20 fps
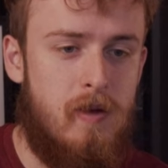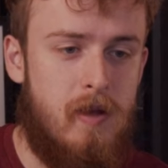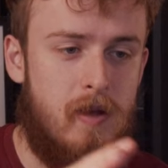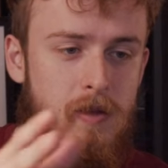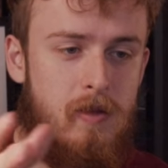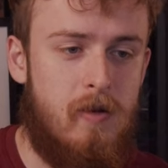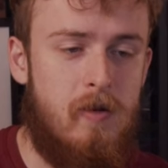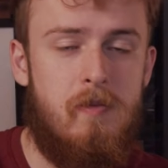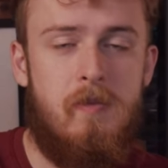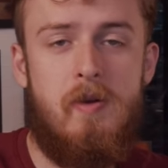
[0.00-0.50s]

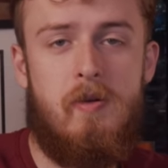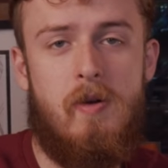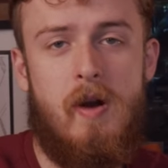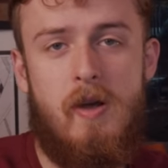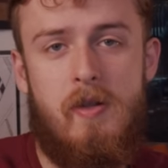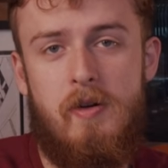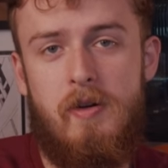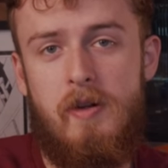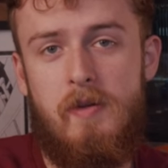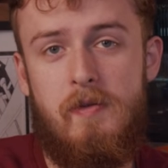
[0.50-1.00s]
it's going to be
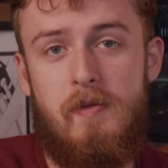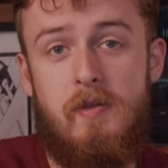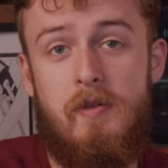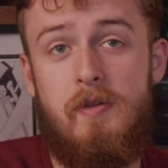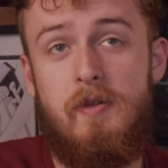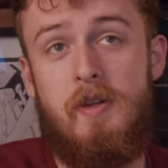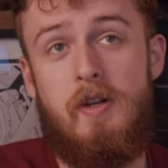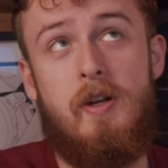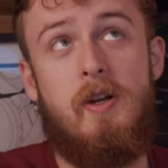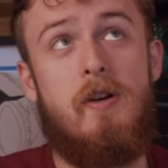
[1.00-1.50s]
rather
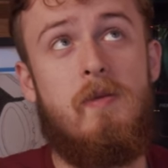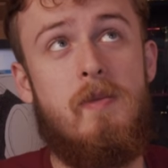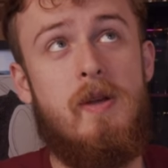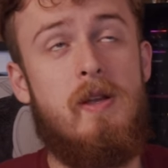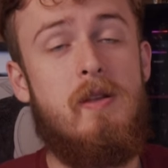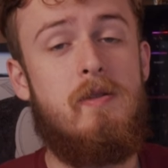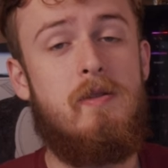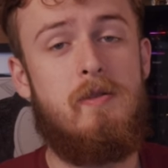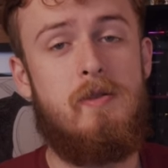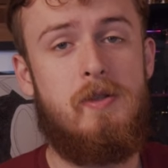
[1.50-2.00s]
difficult to hear
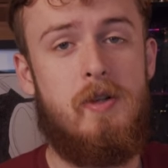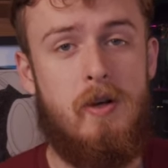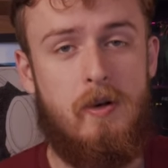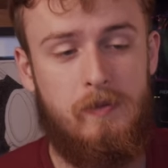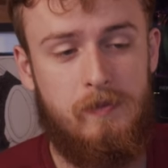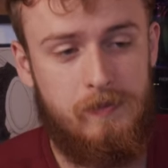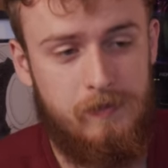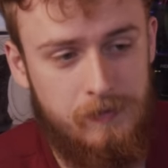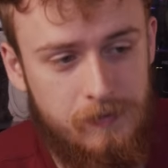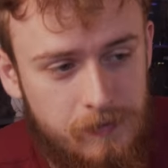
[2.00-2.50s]
me.
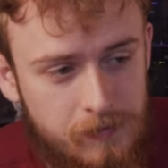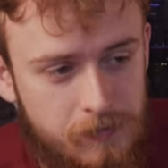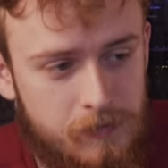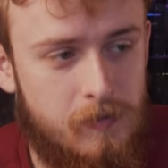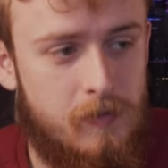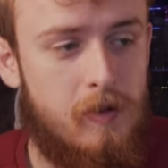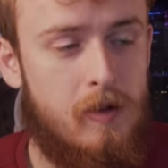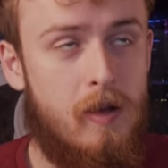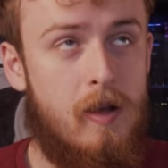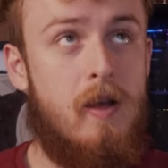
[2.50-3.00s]
So
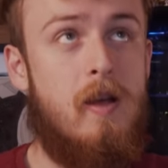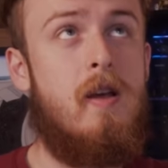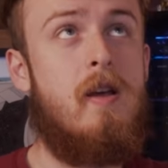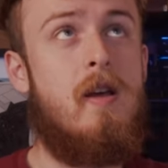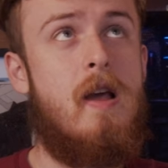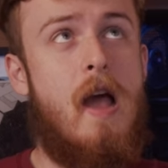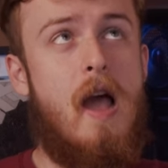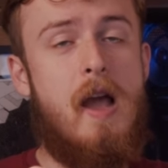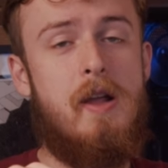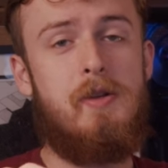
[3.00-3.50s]

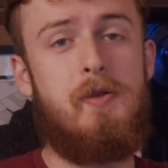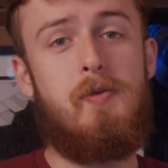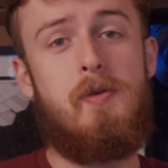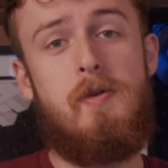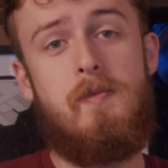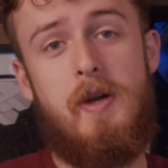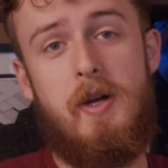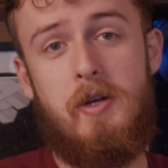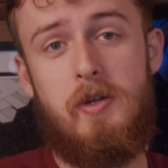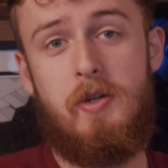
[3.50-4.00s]
I just want
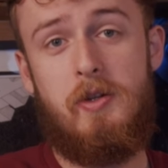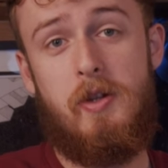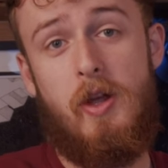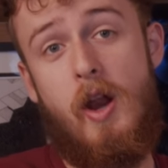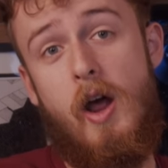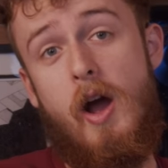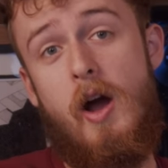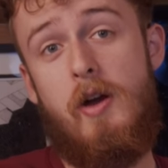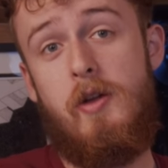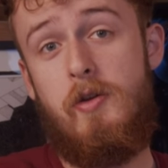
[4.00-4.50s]
to make sure
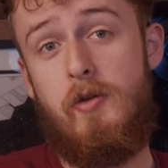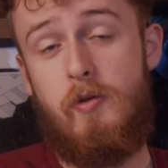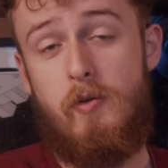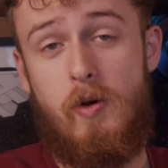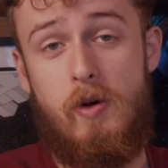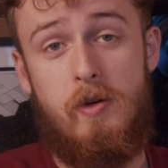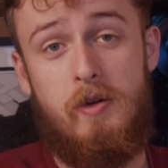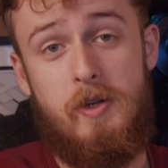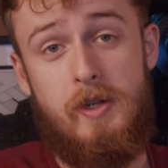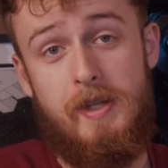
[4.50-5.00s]
that audio
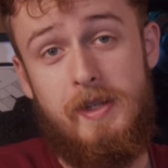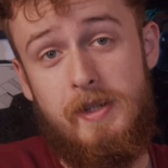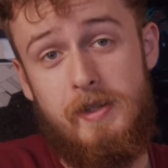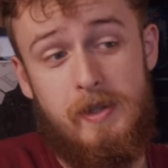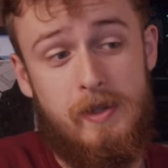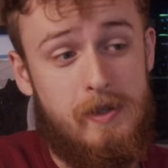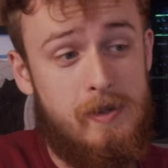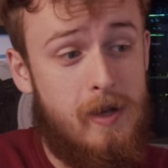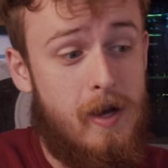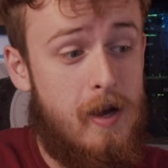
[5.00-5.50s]
quality
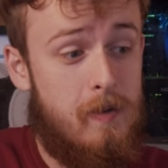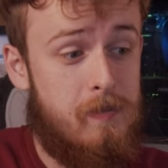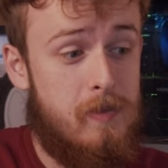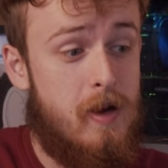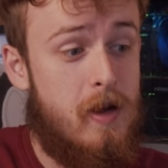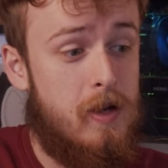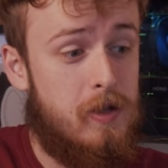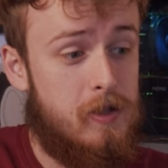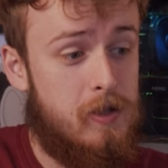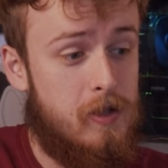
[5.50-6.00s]
is top
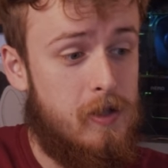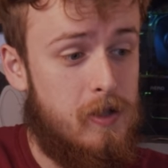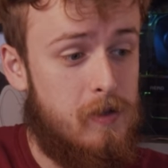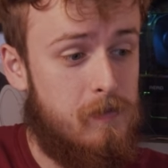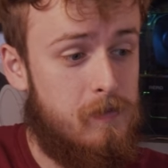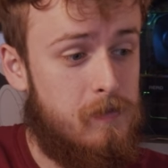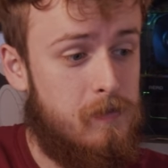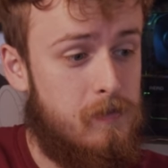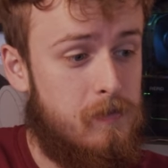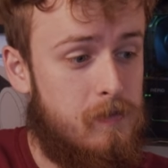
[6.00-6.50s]
notch, you
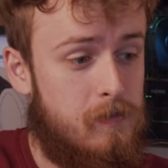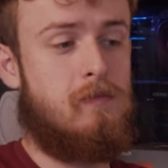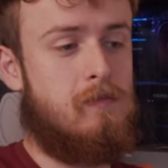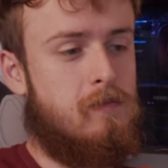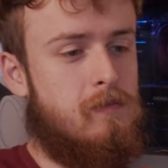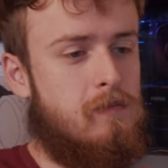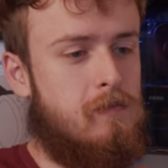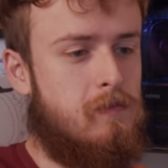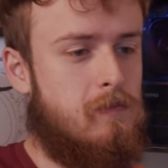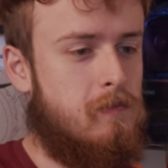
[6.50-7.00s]
know?
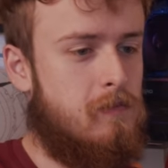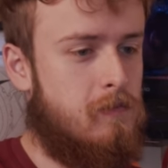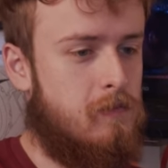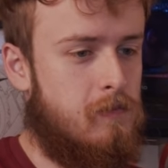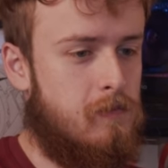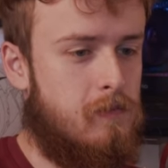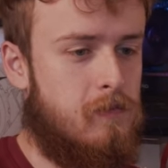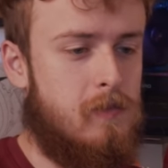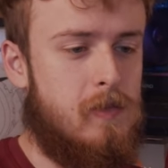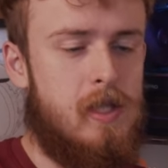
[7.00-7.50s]

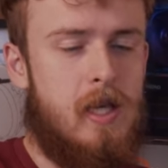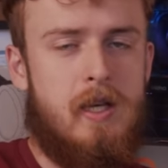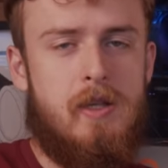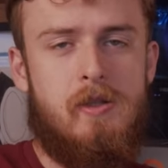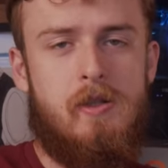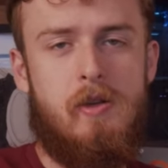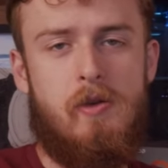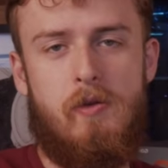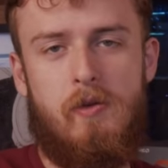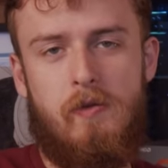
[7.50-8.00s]
Okay,
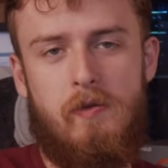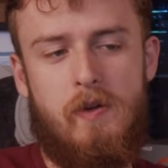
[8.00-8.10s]
so